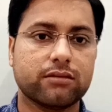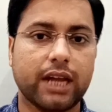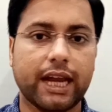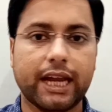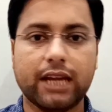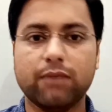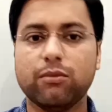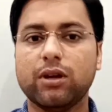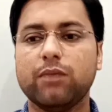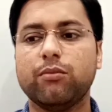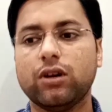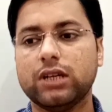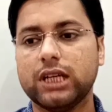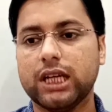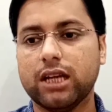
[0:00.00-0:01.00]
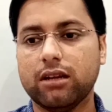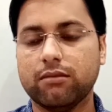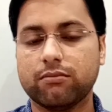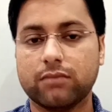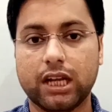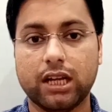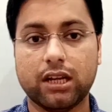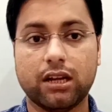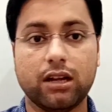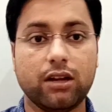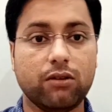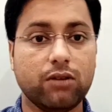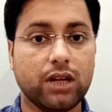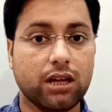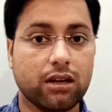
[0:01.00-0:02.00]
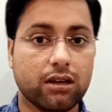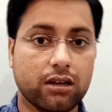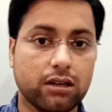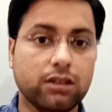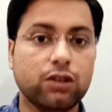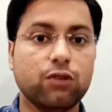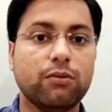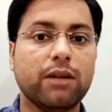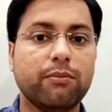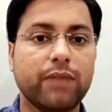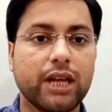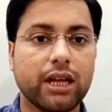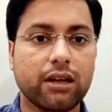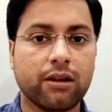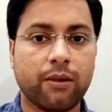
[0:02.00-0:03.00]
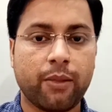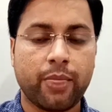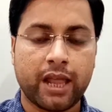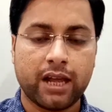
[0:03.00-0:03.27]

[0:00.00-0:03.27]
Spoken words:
animal body including human being,